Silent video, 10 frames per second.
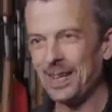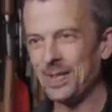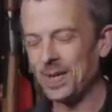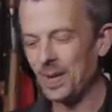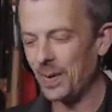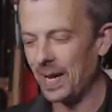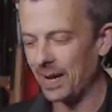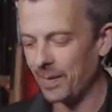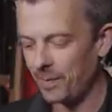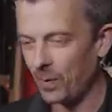and two
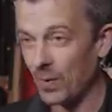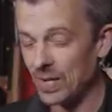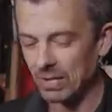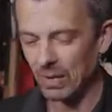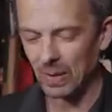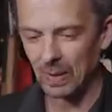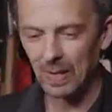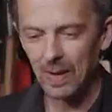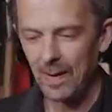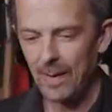here, four in
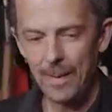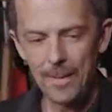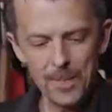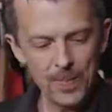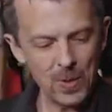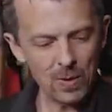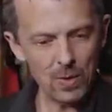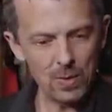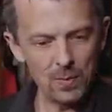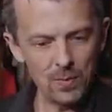total.
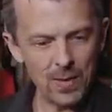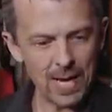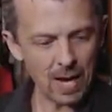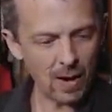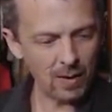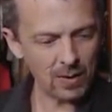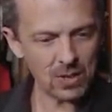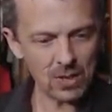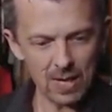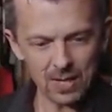They
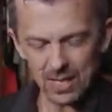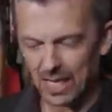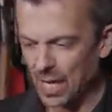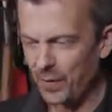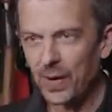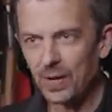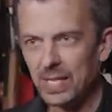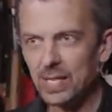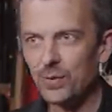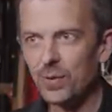aren't
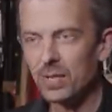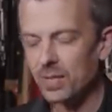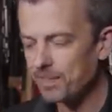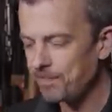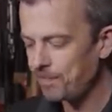significantly different.